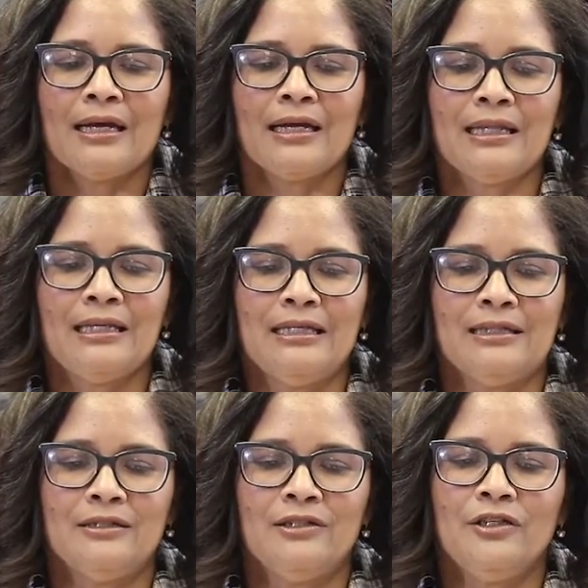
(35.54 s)

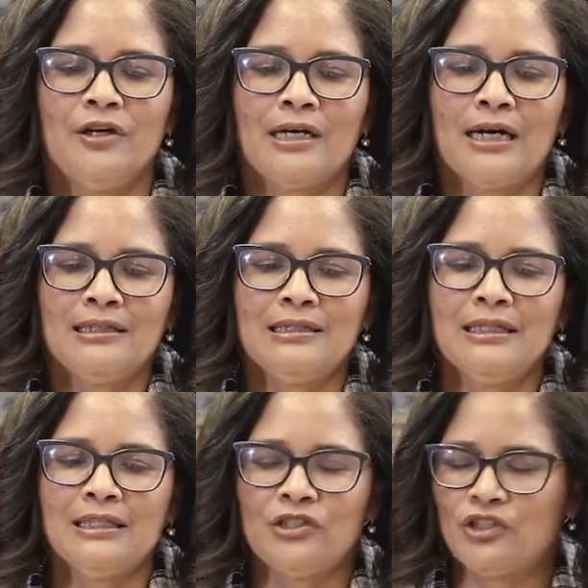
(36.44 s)
Kathleen, you are
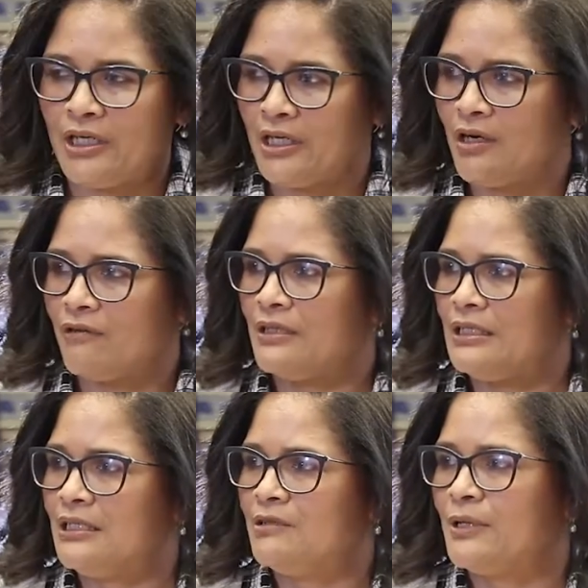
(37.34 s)
currently the chair of the
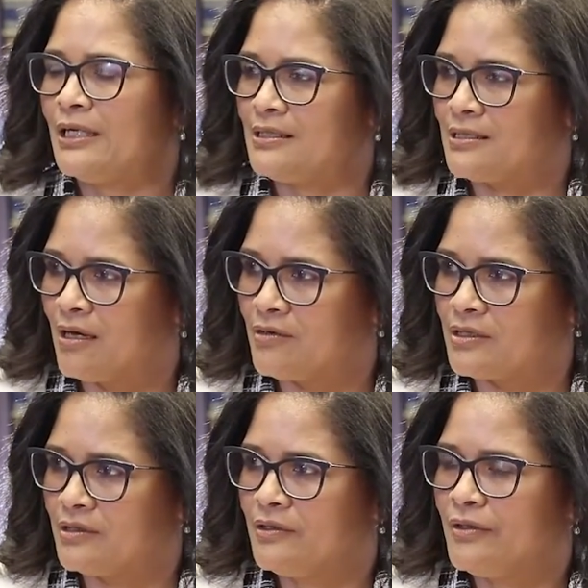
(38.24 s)
Legal Practice
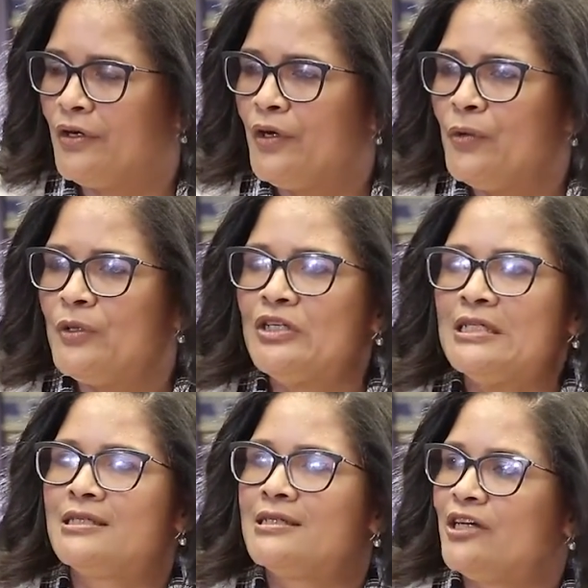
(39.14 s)
Council, which
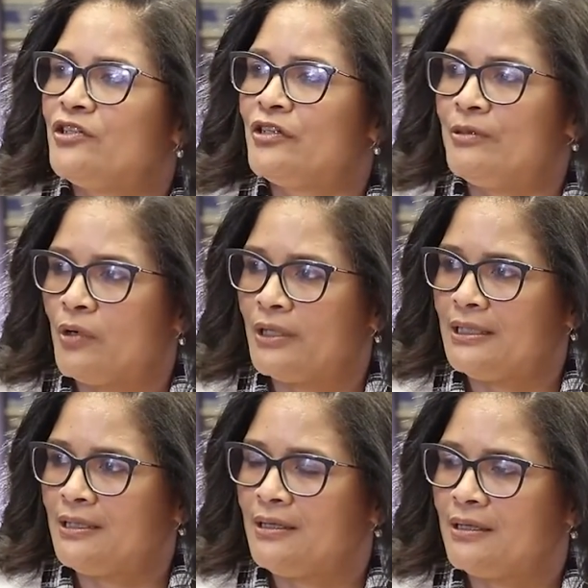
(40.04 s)
is a statutory
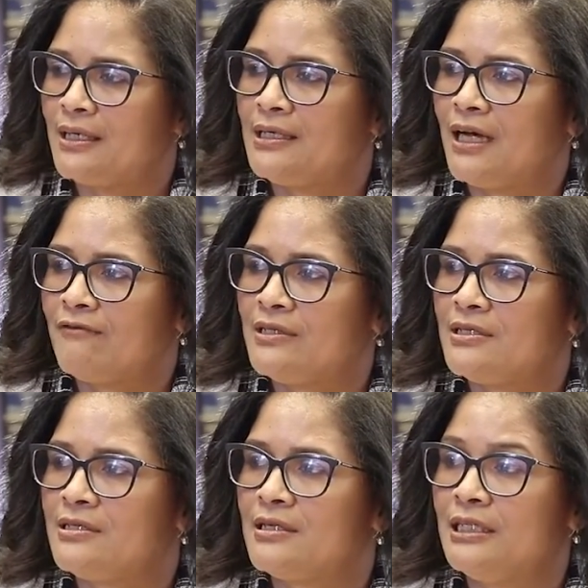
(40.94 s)
body that
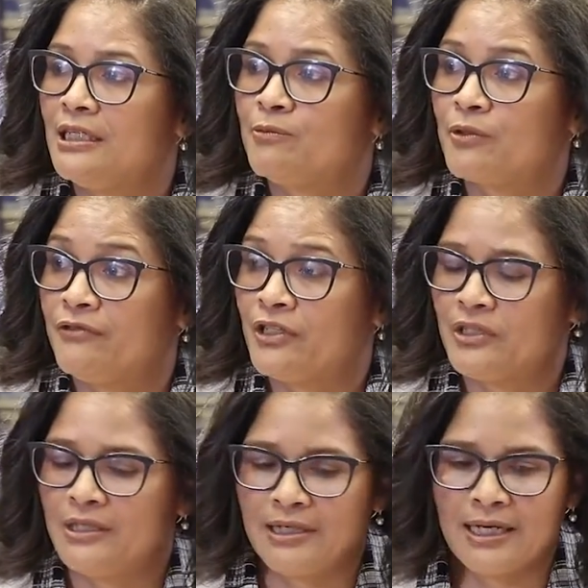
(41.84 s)
governs the legal
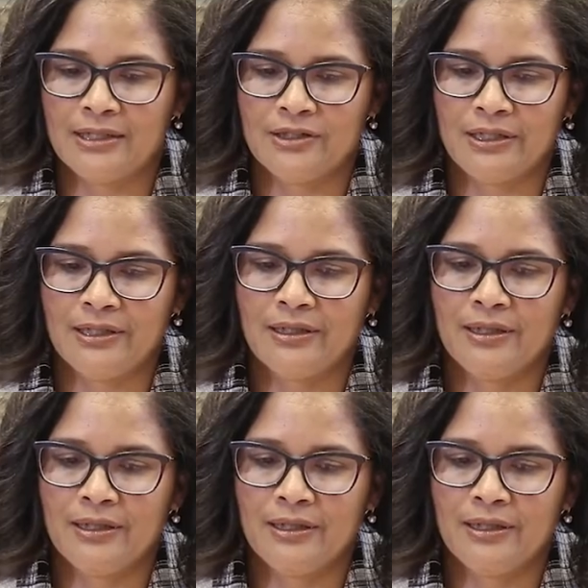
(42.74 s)
profession in the country.